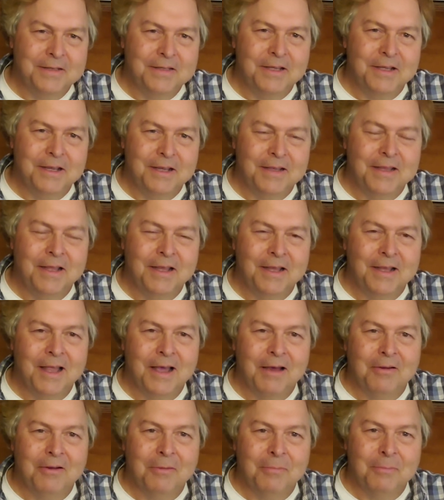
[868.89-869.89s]
They
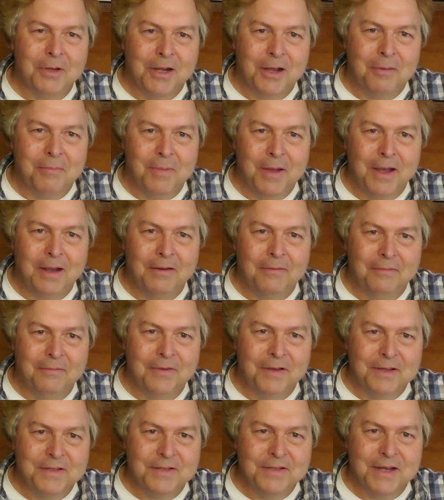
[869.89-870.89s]
allowed him to come back and
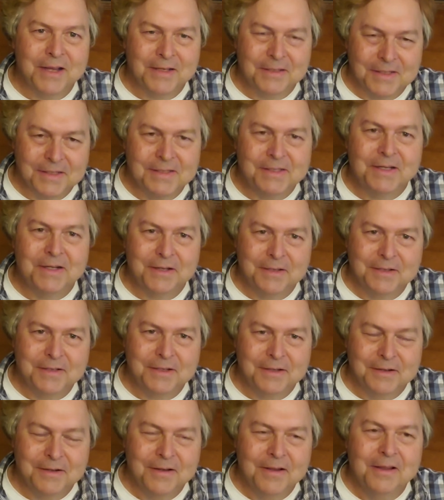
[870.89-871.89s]
visit as a
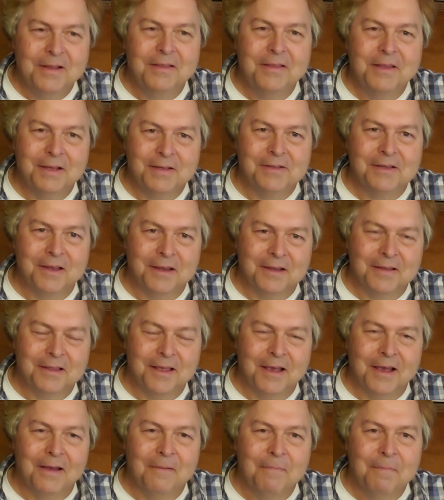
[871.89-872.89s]
citizen, things like
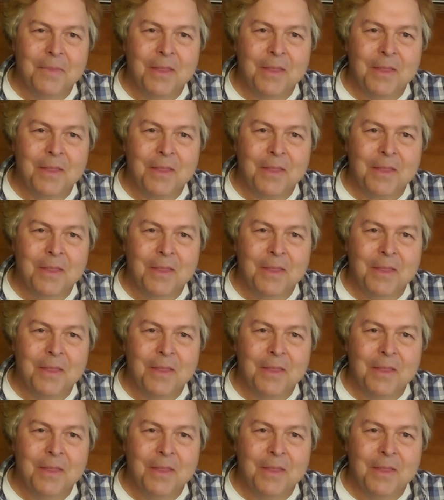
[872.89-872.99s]
that.